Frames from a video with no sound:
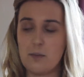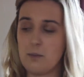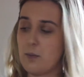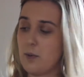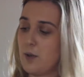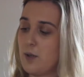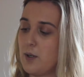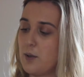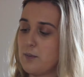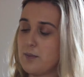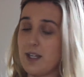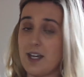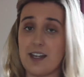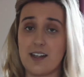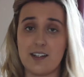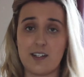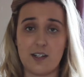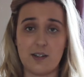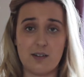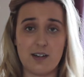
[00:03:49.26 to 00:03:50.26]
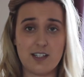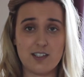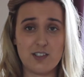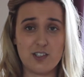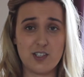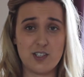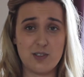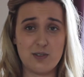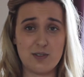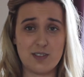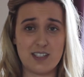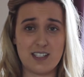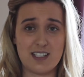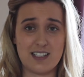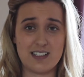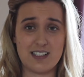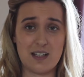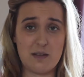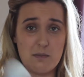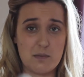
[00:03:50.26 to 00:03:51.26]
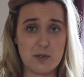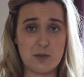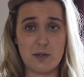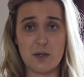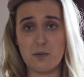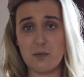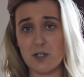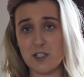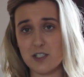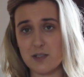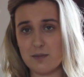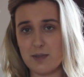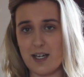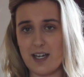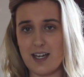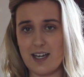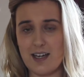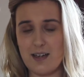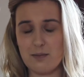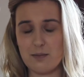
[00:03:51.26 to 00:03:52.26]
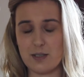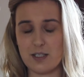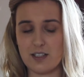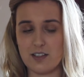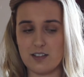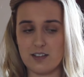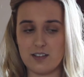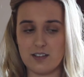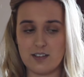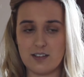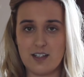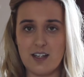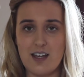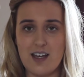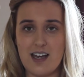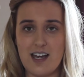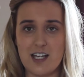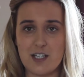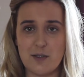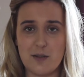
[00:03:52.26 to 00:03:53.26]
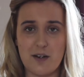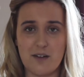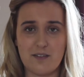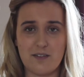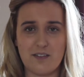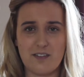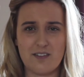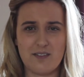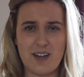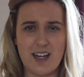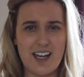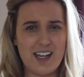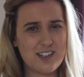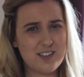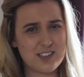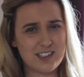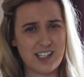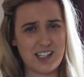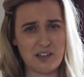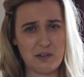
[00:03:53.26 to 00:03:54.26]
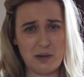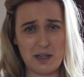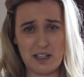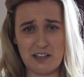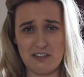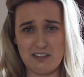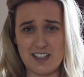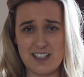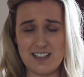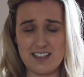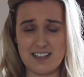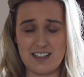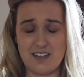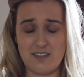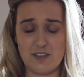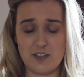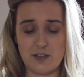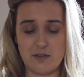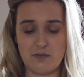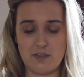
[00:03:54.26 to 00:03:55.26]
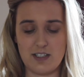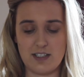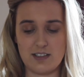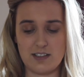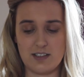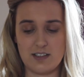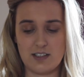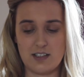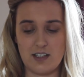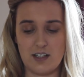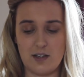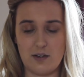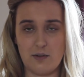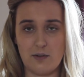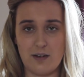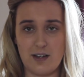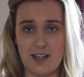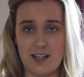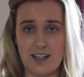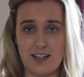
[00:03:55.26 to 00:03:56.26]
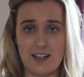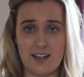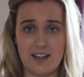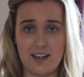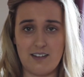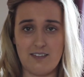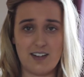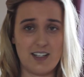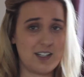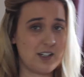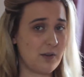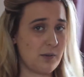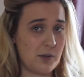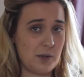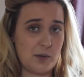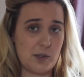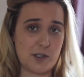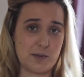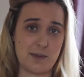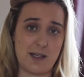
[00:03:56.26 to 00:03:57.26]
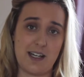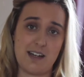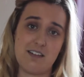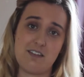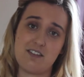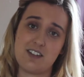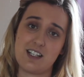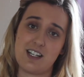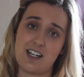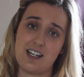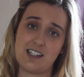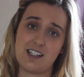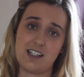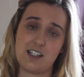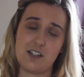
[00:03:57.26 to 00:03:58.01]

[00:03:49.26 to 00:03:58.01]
But yeah, so I just use this in between washing my hair, because my hair does get quite greasy for some reason, so, and I really don't want to wash my hair every day.